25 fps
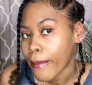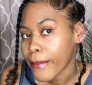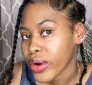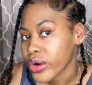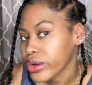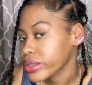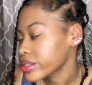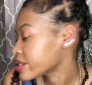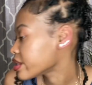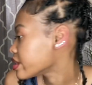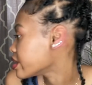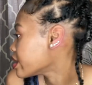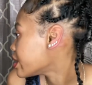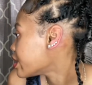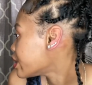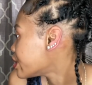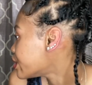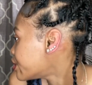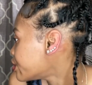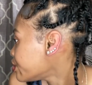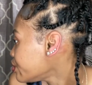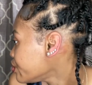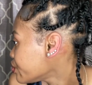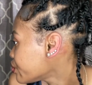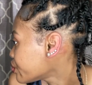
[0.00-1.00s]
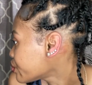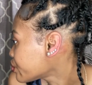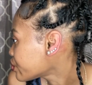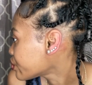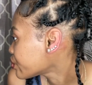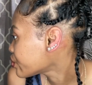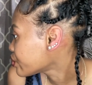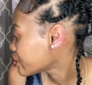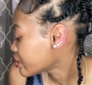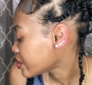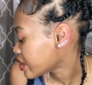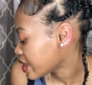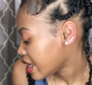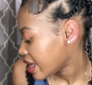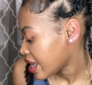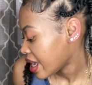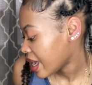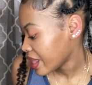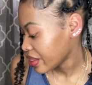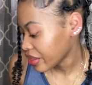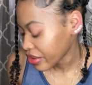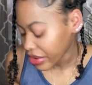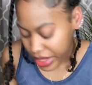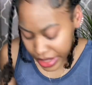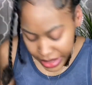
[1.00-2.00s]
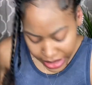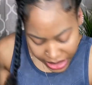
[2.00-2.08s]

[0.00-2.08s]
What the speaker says: more to go. And there is